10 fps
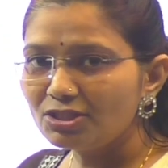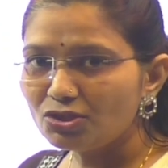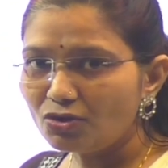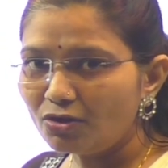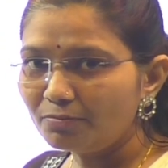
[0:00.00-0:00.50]

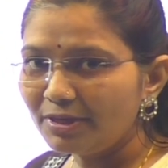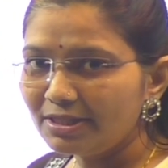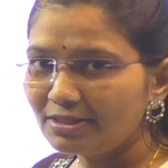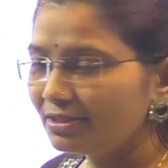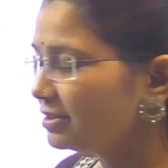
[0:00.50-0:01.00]
strong
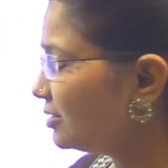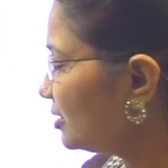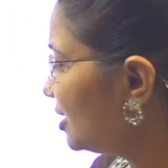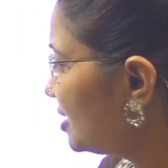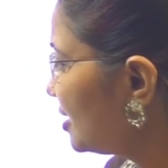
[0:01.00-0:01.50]
base. So
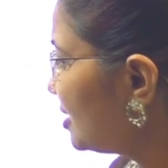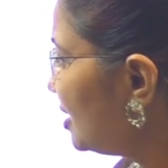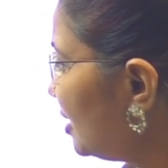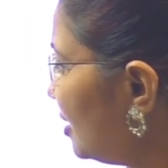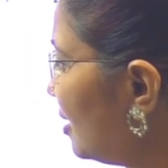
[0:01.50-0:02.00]
this is
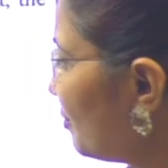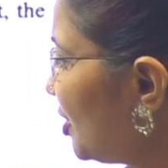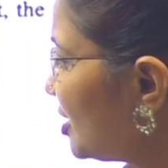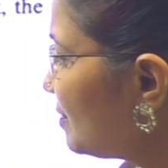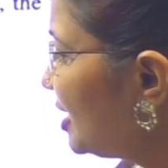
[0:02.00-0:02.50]
the
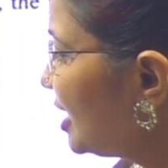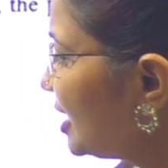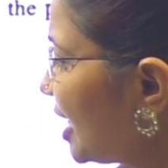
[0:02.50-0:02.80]
pH metric